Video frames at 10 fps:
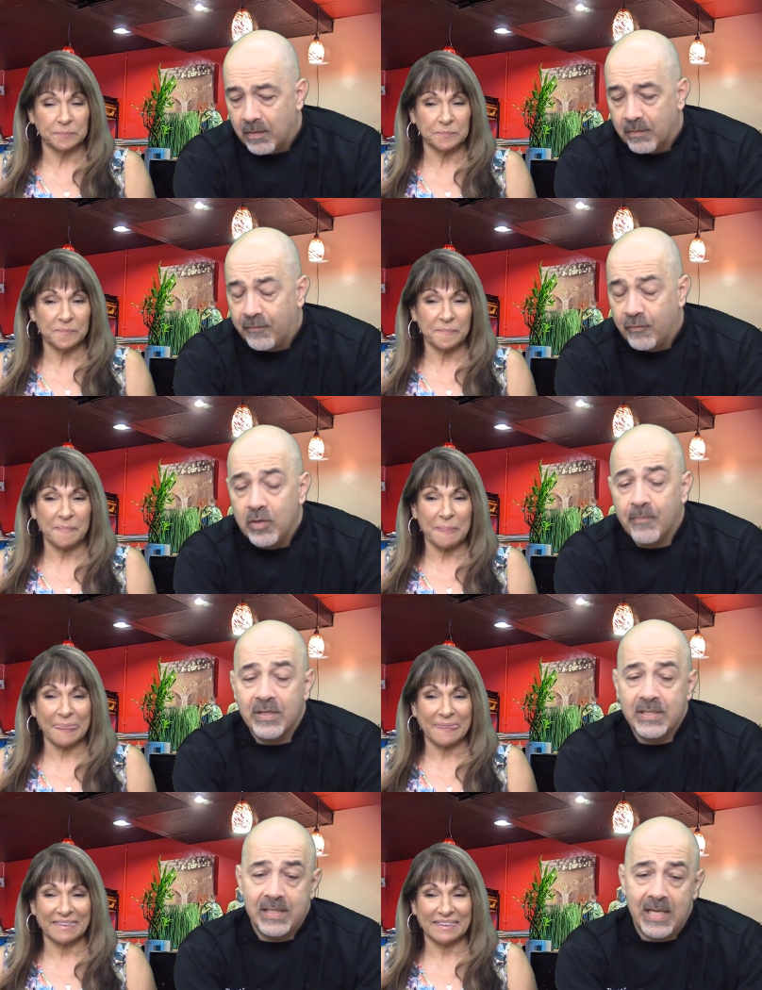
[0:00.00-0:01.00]
Speaker 1: Food and
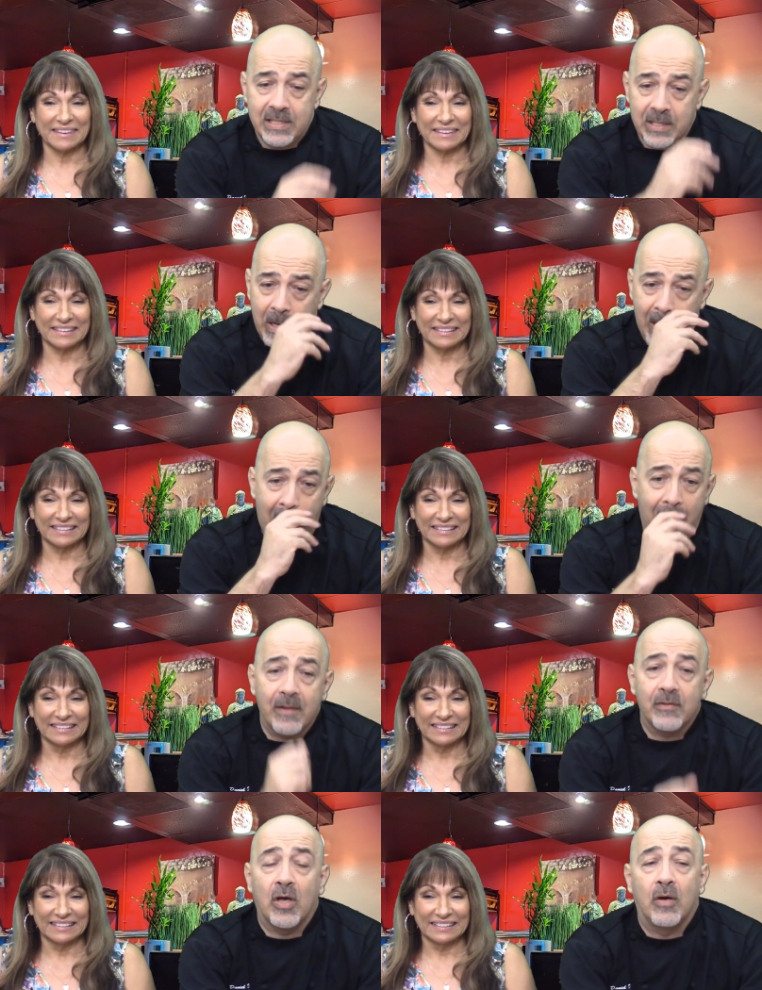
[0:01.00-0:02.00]
presentation. All right.
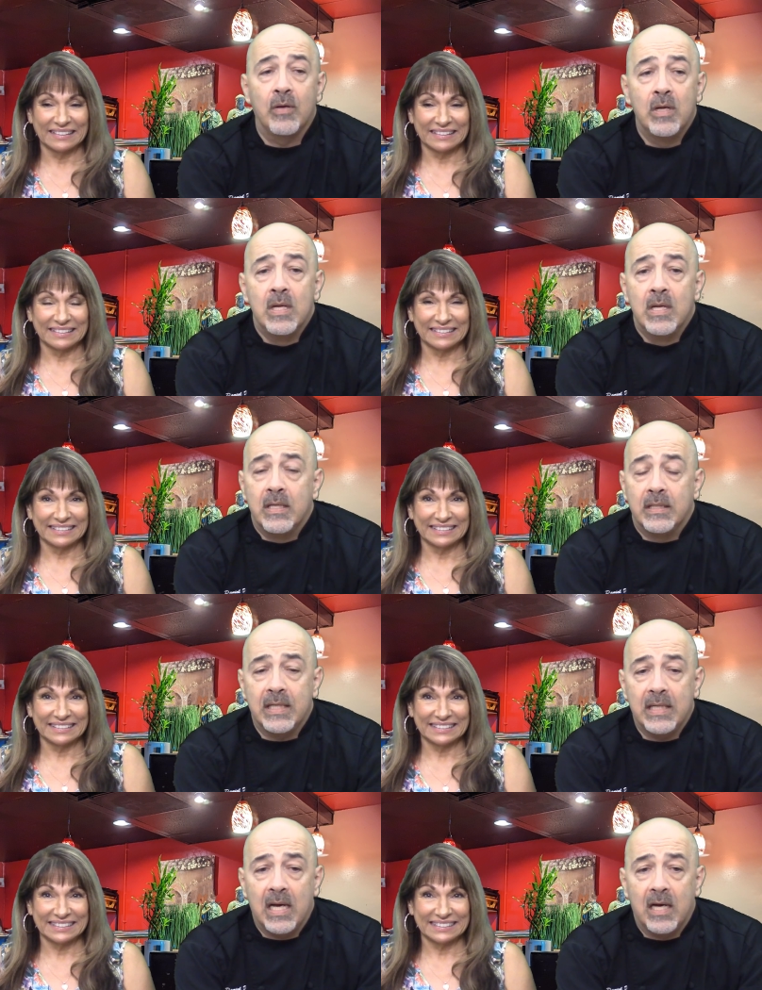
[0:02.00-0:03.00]
So, the
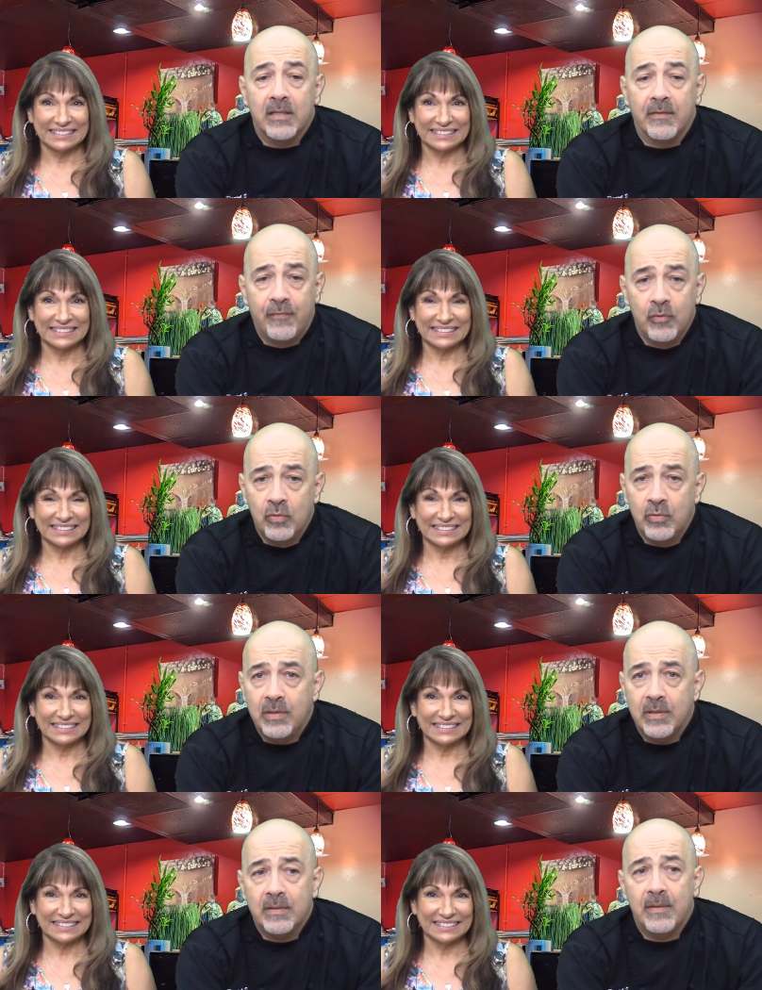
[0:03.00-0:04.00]
uh, the food.
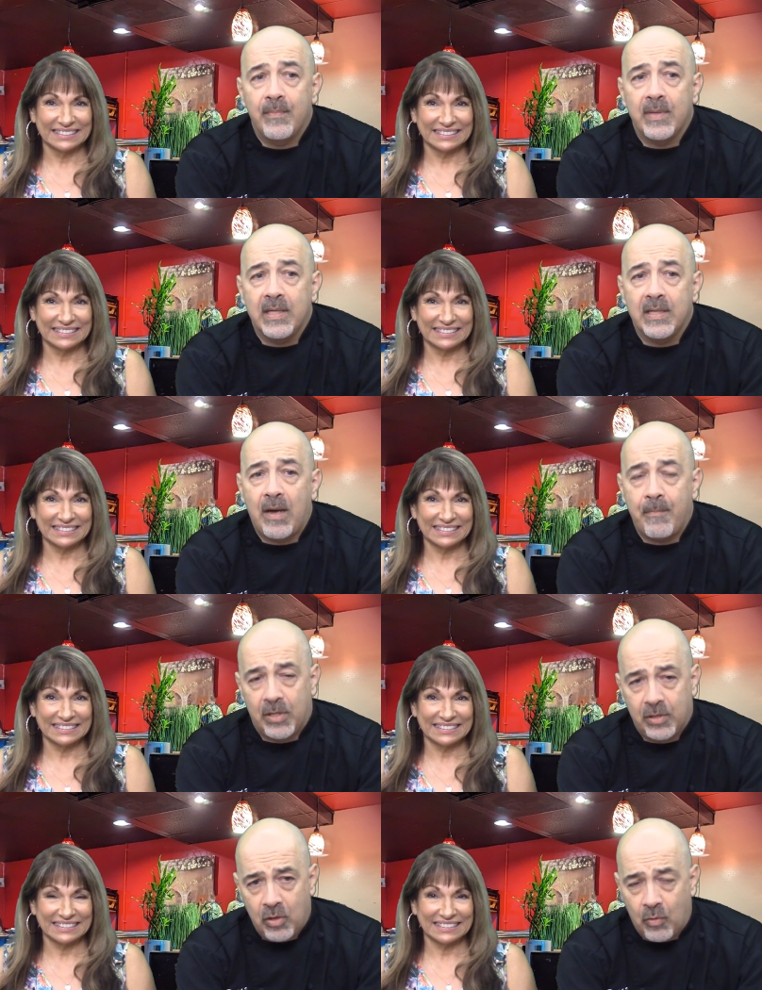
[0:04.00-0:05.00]
The I'm gonna
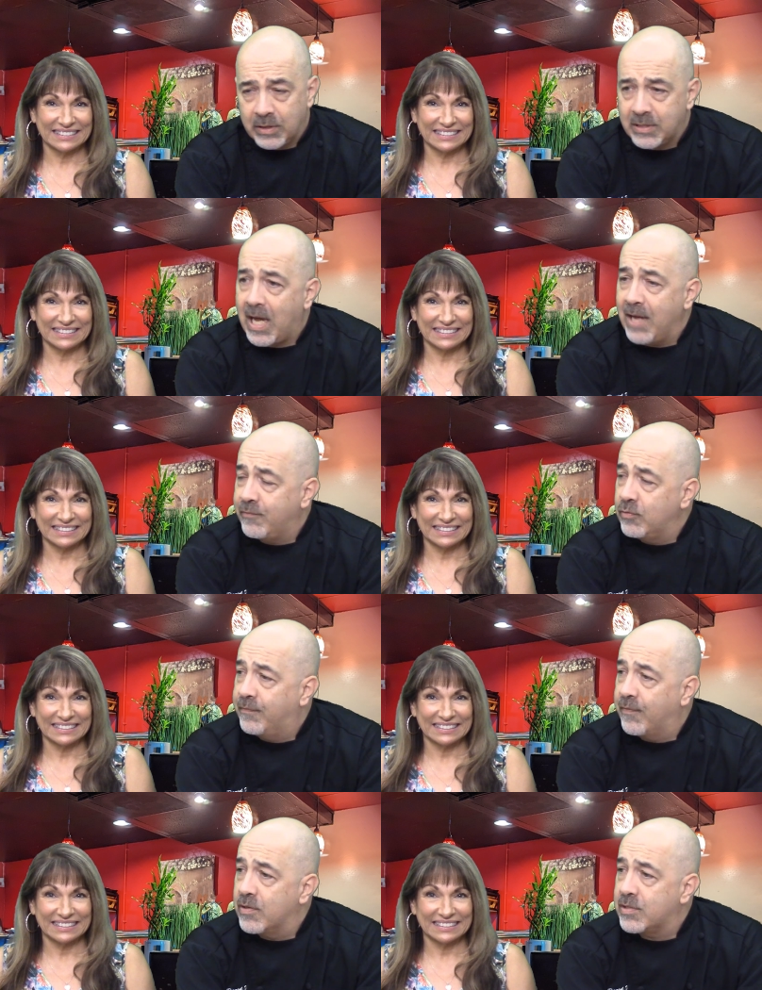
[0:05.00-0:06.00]
go with the Thai food
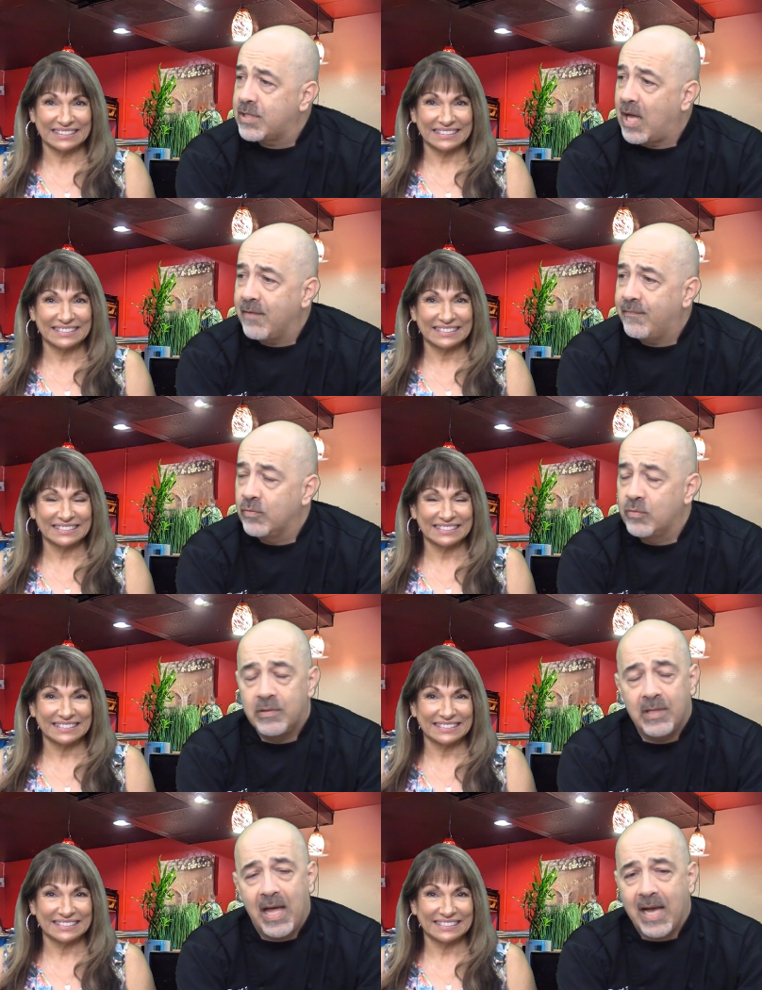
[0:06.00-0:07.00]
first. Thai food,
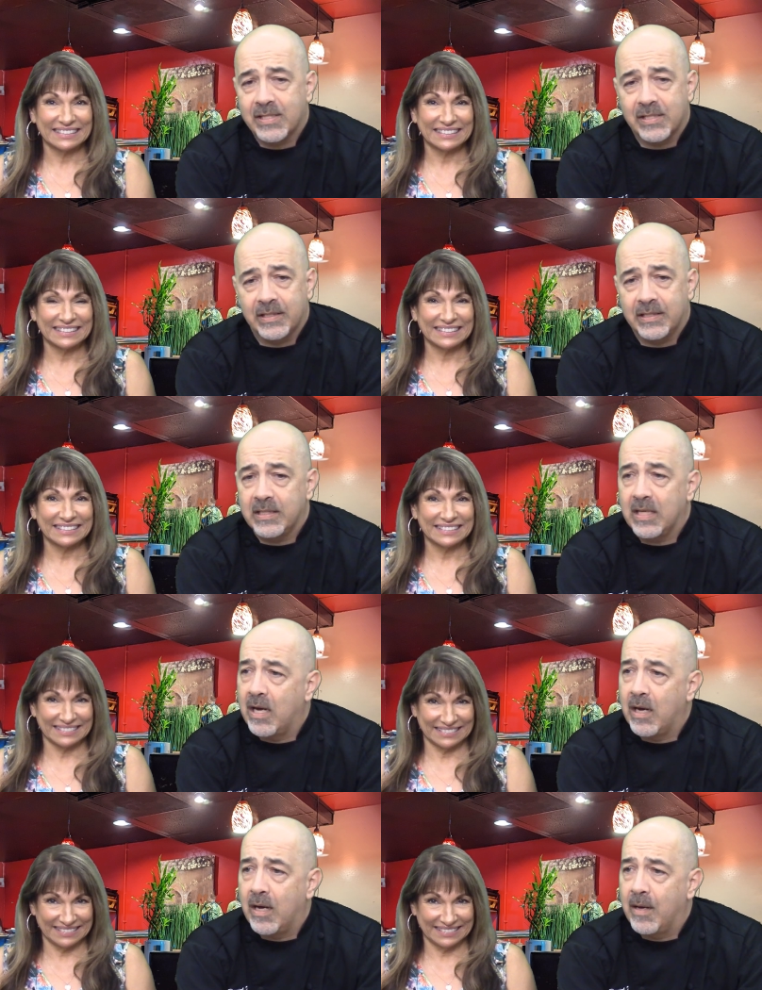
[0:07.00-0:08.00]
excellent.
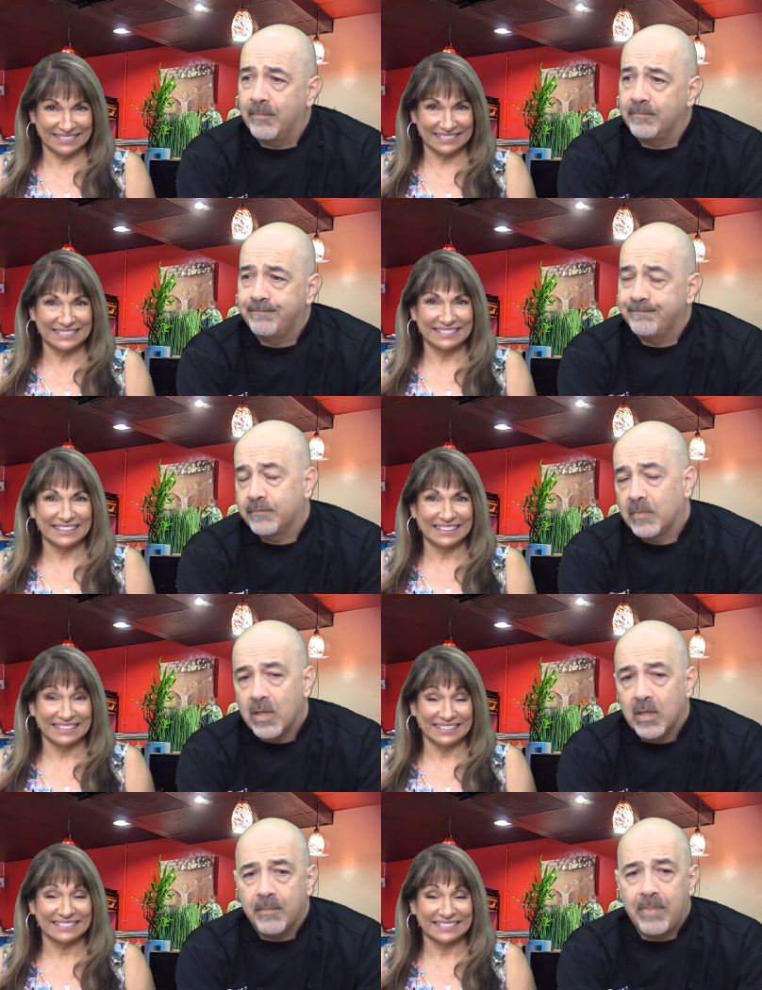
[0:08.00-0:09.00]
Um, yeah.
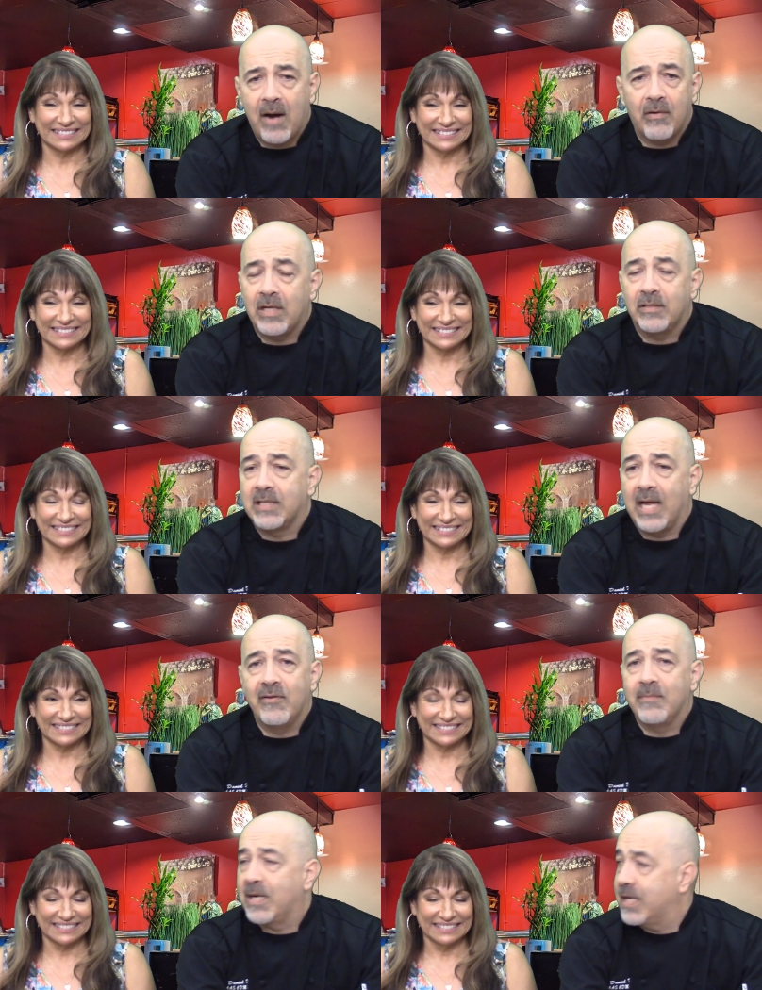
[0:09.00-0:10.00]
Parallel to
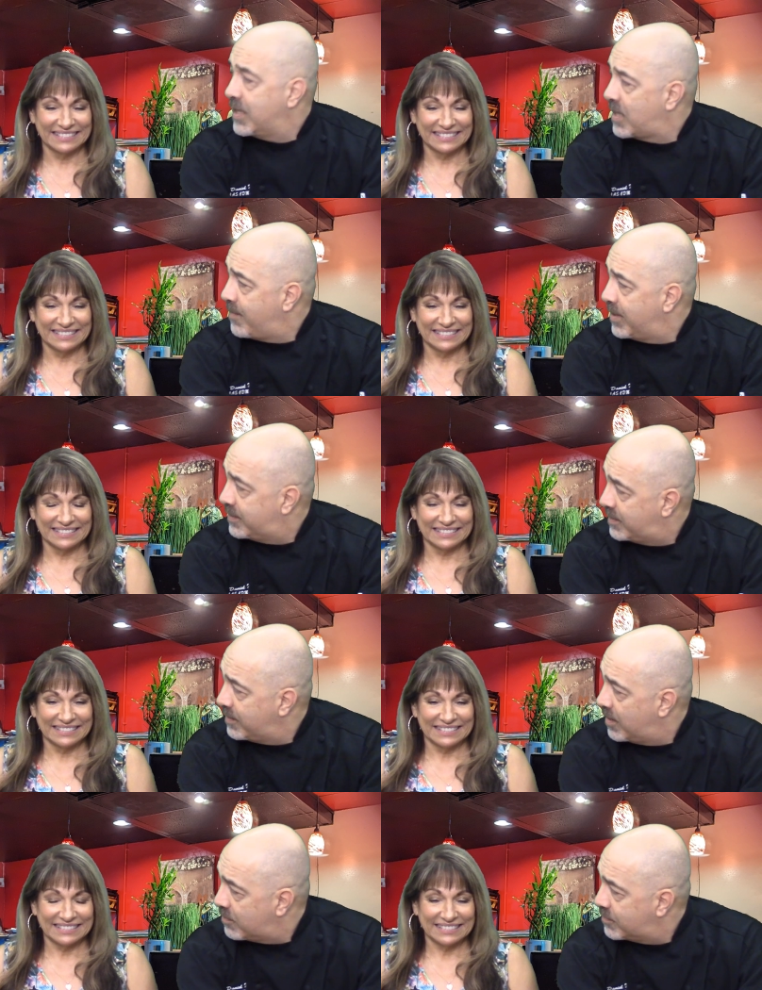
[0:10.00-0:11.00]
everybody. I mean, you
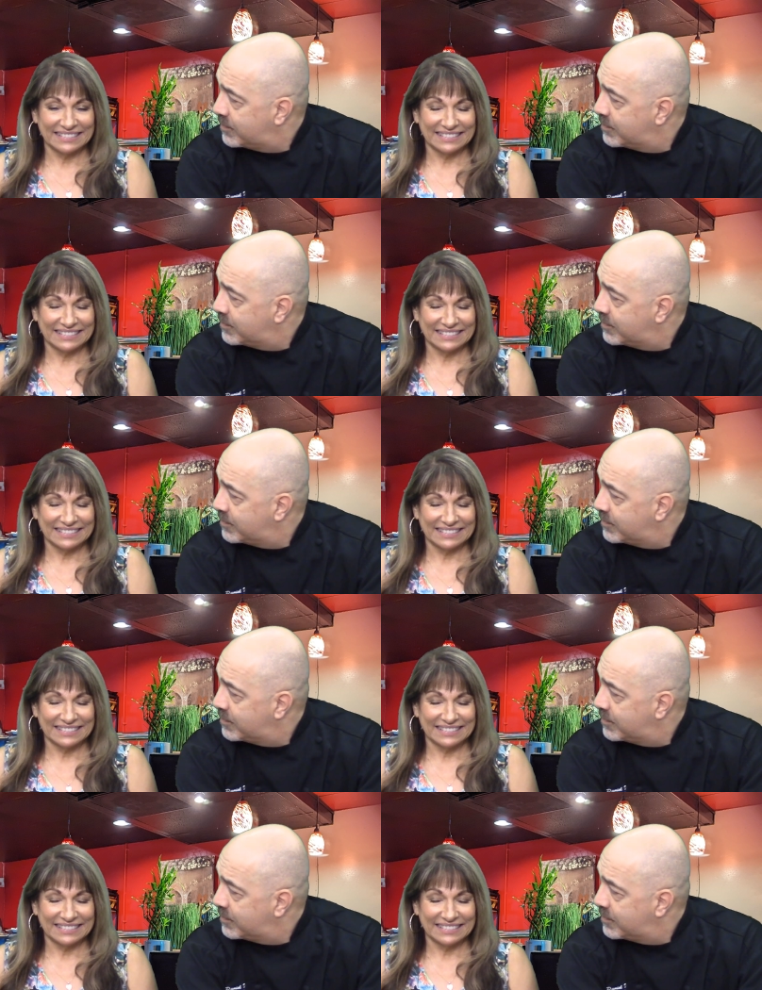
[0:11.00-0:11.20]
know,